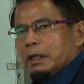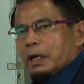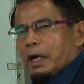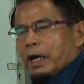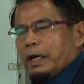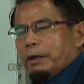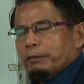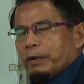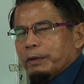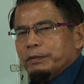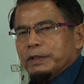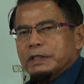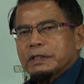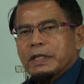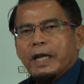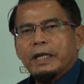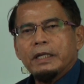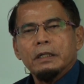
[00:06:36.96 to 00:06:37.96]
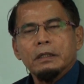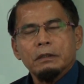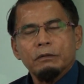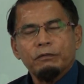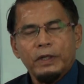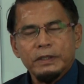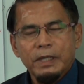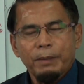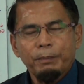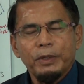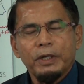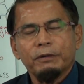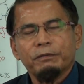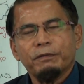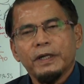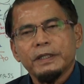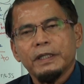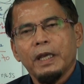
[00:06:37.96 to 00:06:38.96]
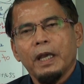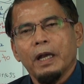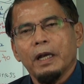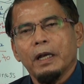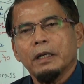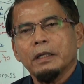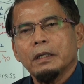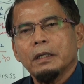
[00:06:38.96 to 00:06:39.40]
When we recite, for example, the Fatiha,